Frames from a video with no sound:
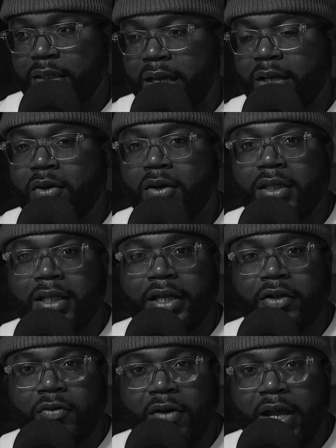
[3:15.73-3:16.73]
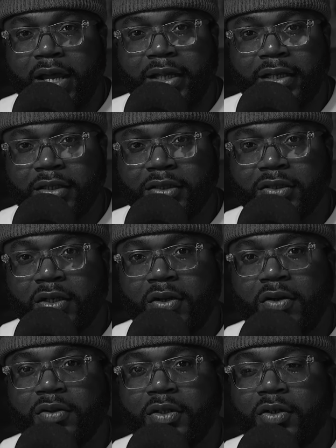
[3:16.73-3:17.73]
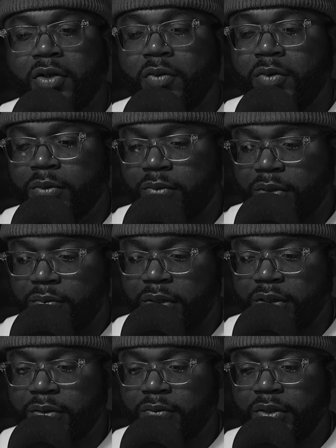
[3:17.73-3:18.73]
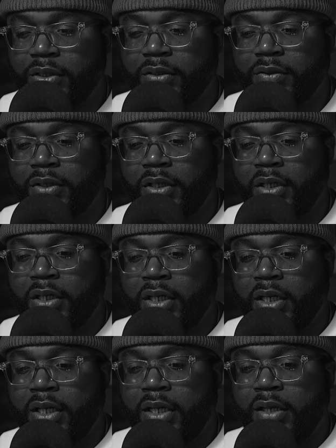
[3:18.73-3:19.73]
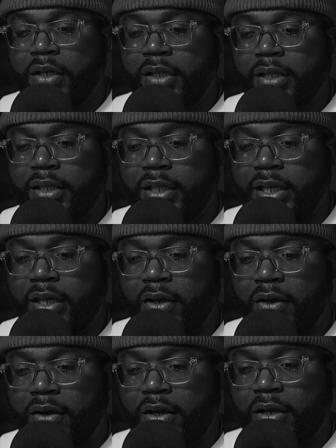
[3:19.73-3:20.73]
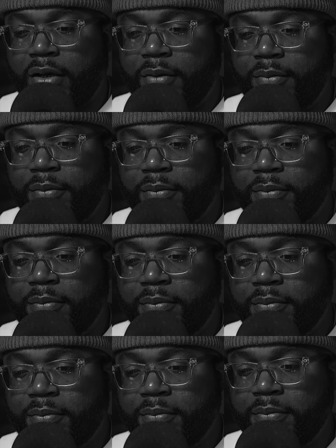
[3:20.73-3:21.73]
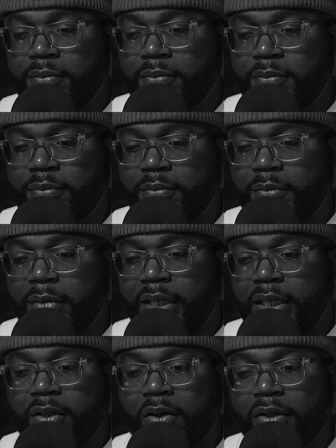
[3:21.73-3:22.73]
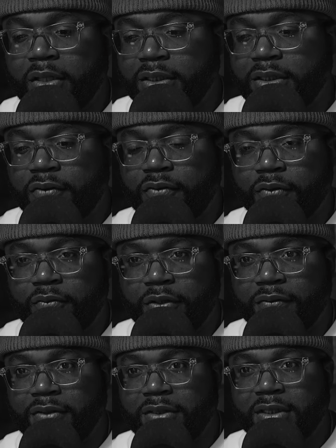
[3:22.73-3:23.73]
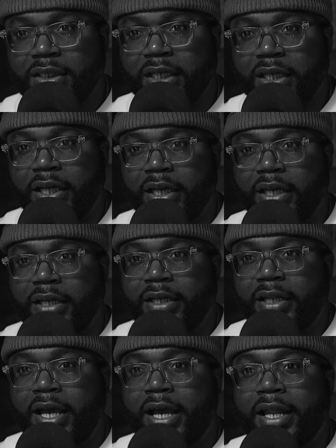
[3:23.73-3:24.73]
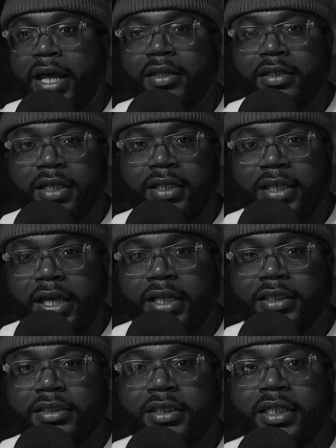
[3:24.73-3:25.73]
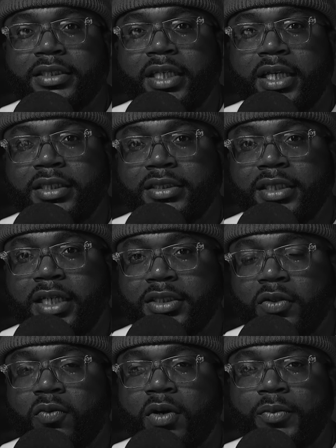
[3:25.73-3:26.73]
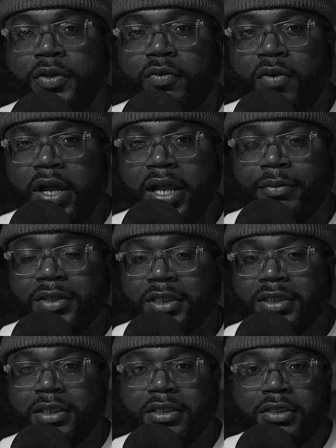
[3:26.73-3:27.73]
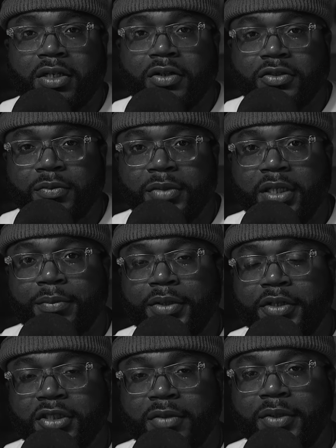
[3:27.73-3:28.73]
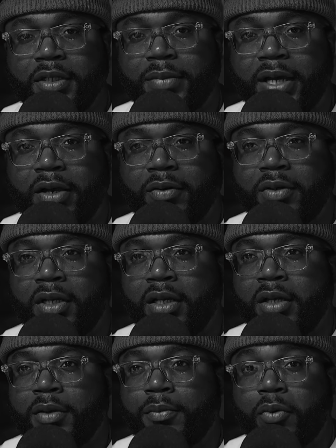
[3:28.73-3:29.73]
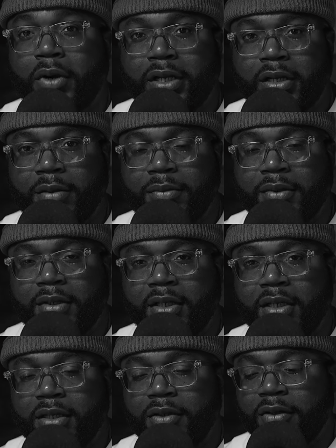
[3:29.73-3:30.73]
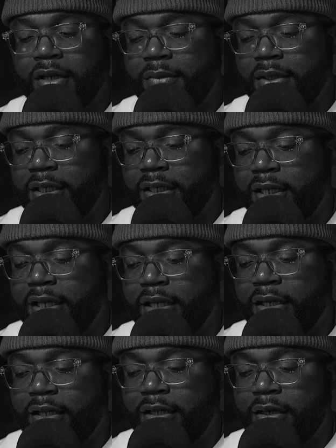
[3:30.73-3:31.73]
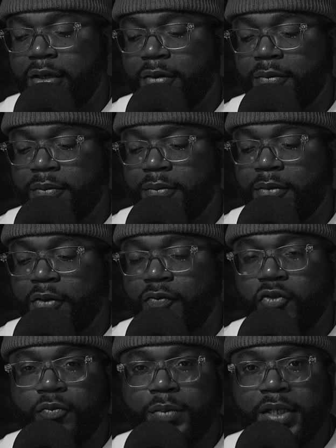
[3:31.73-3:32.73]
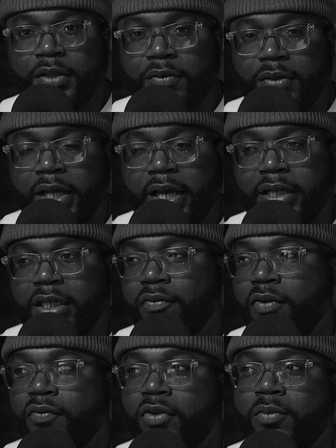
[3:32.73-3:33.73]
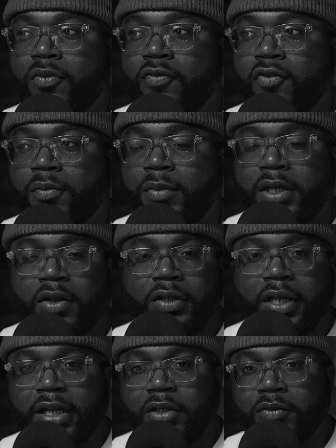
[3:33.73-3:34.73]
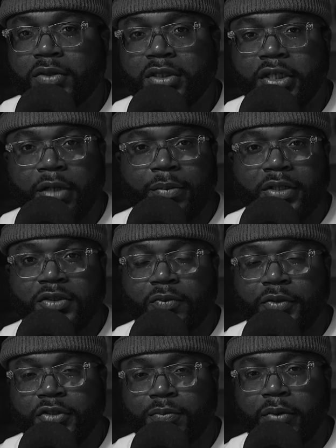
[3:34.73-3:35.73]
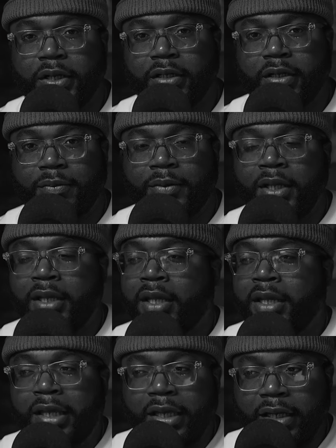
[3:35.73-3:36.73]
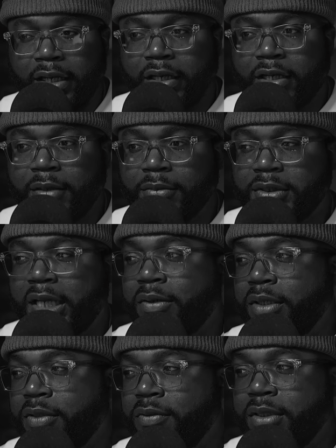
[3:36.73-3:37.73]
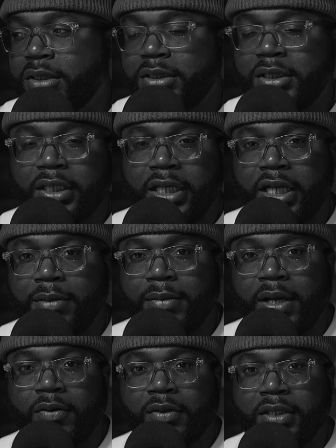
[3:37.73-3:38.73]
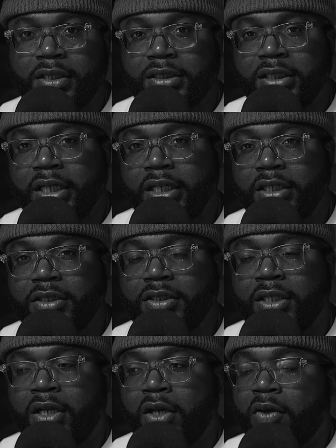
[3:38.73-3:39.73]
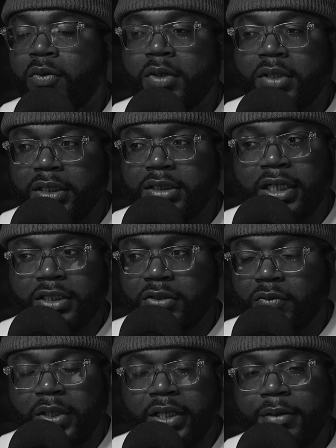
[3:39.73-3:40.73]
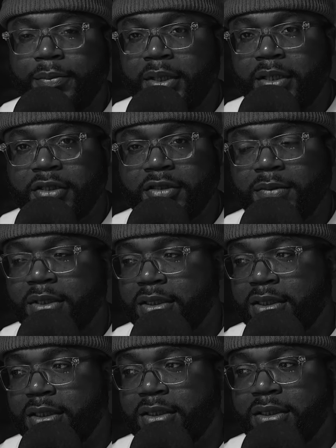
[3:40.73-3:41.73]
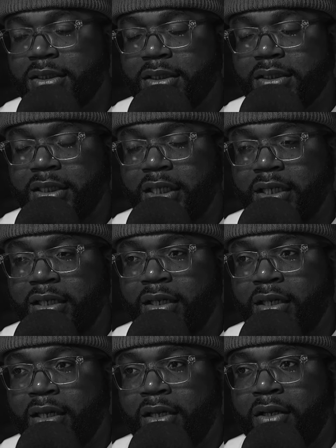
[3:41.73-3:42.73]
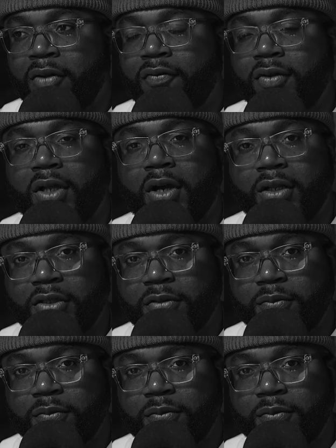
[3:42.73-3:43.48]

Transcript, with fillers: I call it like crying in the song. You know where where where, where they are um, hitting all these different riffs and I, I, look at that as as as as the woman crying because this this song to me appears to be about breakup you know what i mean and and um, if you've been through that even if you're performing and all you gotta do is think about your worst breakup and it comes out and you can see it came out on this stage or at least that's the way it appears because this is just a flawless